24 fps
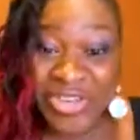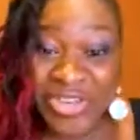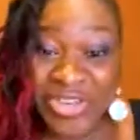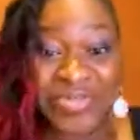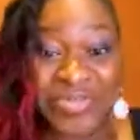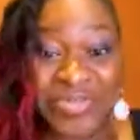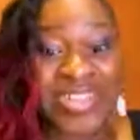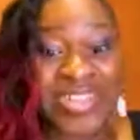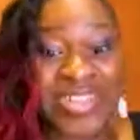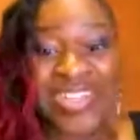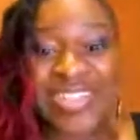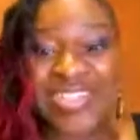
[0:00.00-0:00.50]

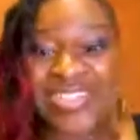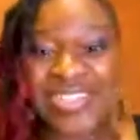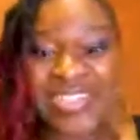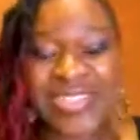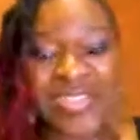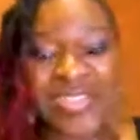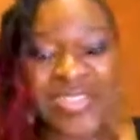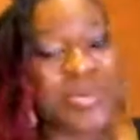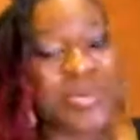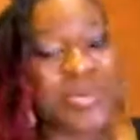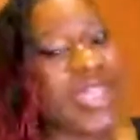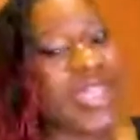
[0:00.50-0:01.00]

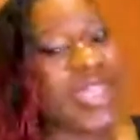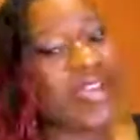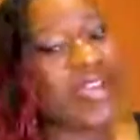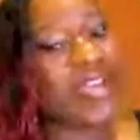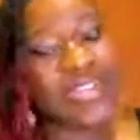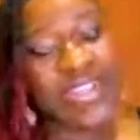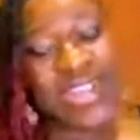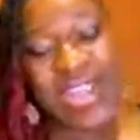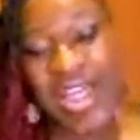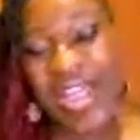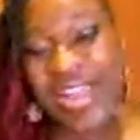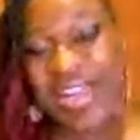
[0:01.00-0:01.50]
generalist
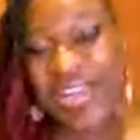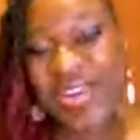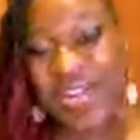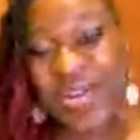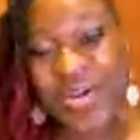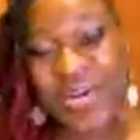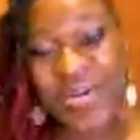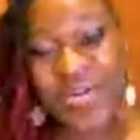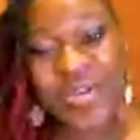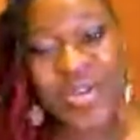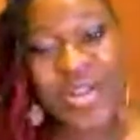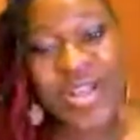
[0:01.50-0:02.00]
that kind of
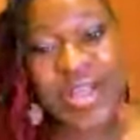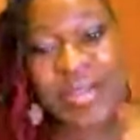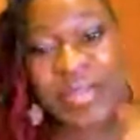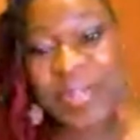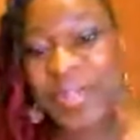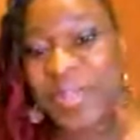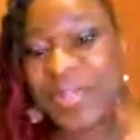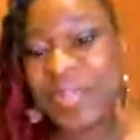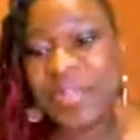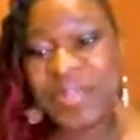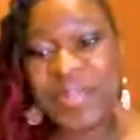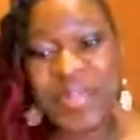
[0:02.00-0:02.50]
know
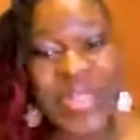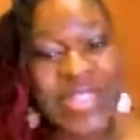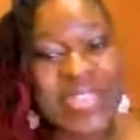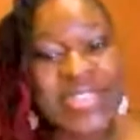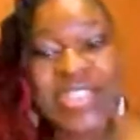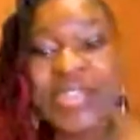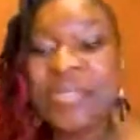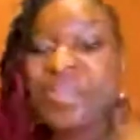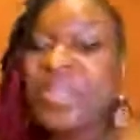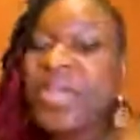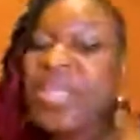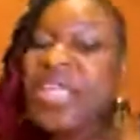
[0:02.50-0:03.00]

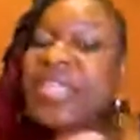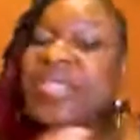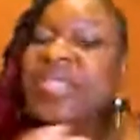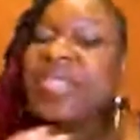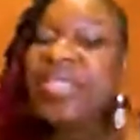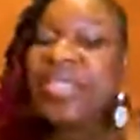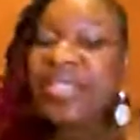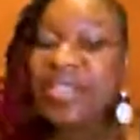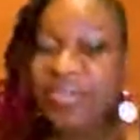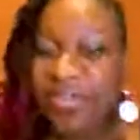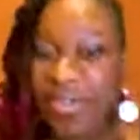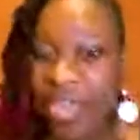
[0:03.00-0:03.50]
bits and
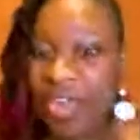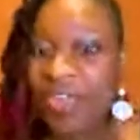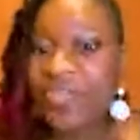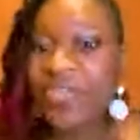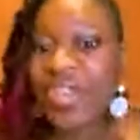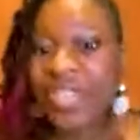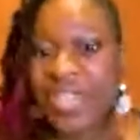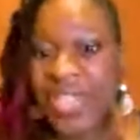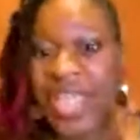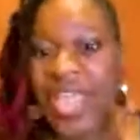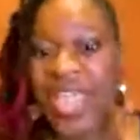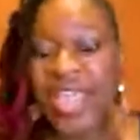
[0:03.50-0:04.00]
pieces of
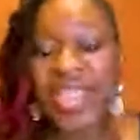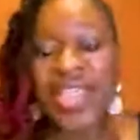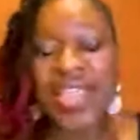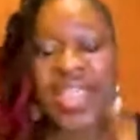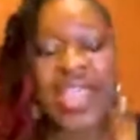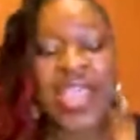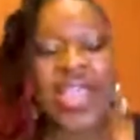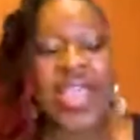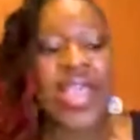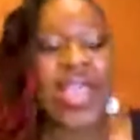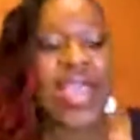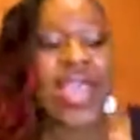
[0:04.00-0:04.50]
everything.
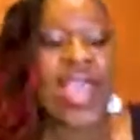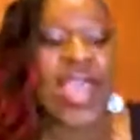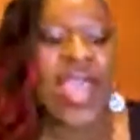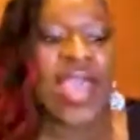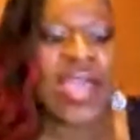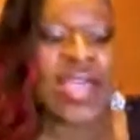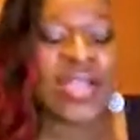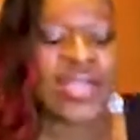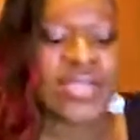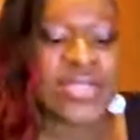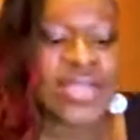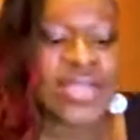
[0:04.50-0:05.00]
And